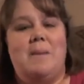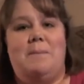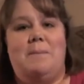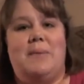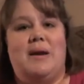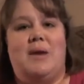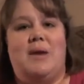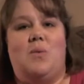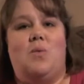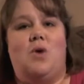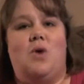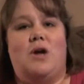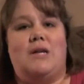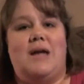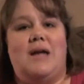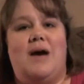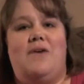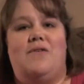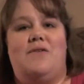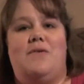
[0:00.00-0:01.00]
but it worked
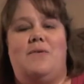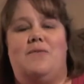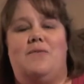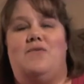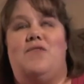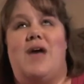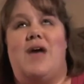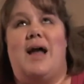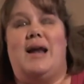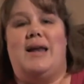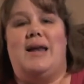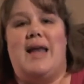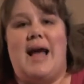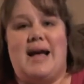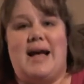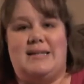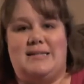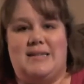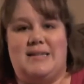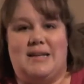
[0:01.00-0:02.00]
out
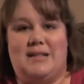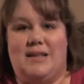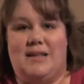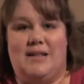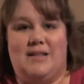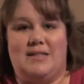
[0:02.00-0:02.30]
fantastically